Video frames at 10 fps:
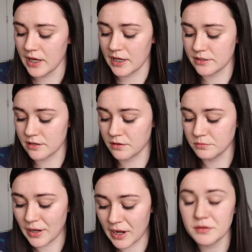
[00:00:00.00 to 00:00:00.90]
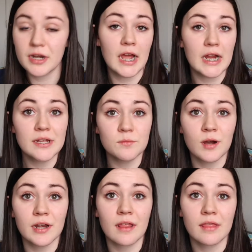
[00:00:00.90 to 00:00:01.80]
is around
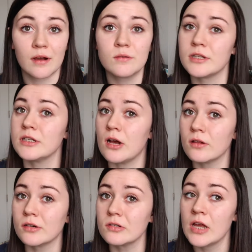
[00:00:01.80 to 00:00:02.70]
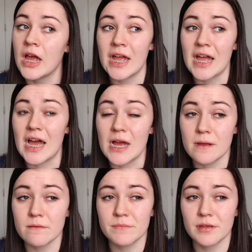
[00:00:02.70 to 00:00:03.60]
$91,000.
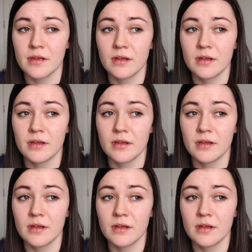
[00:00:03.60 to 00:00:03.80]
Um,